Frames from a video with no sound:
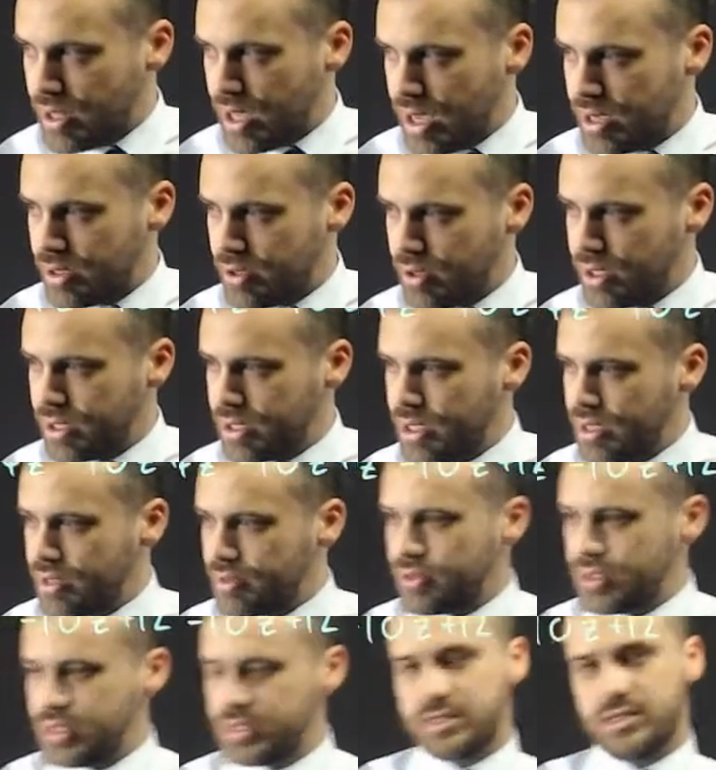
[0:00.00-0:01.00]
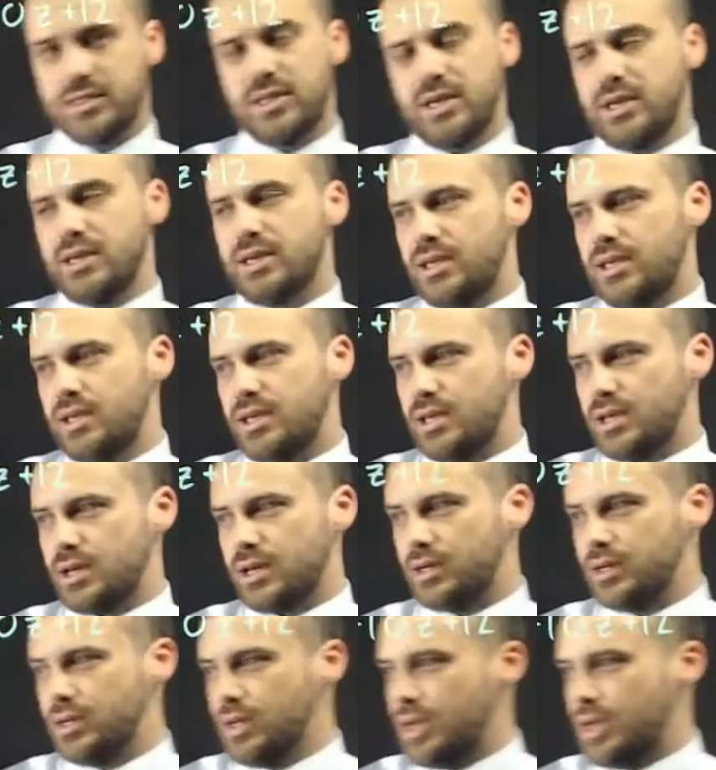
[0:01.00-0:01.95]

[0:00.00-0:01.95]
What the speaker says: that, I get this thing here.